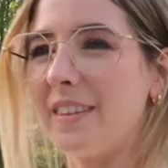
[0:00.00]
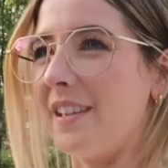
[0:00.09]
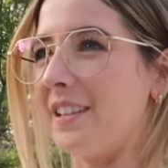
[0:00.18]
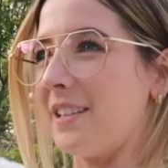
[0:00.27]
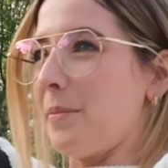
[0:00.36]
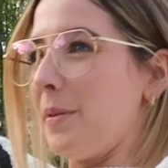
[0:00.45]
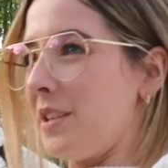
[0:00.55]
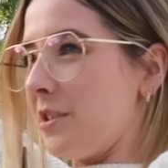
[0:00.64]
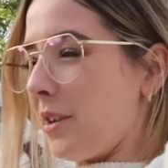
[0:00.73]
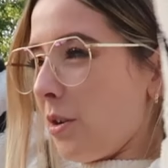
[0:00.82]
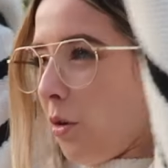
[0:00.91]
I need to be
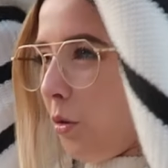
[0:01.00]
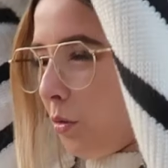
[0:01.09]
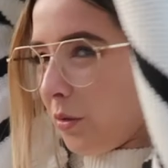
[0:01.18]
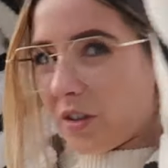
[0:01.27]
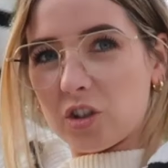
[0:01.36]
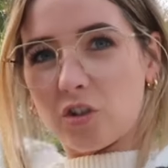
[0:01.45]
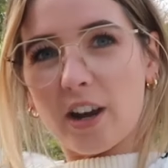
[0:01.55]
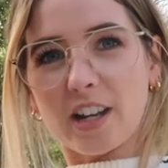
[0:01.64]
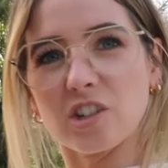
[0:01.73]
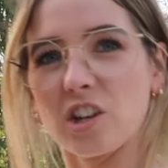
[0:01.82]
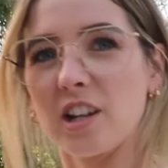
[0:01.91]
doing all the
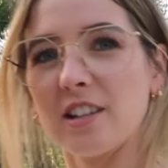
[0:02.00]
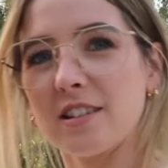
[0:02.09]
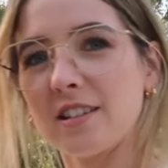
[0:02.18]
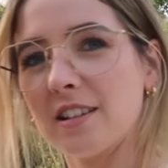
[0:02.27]
stretches.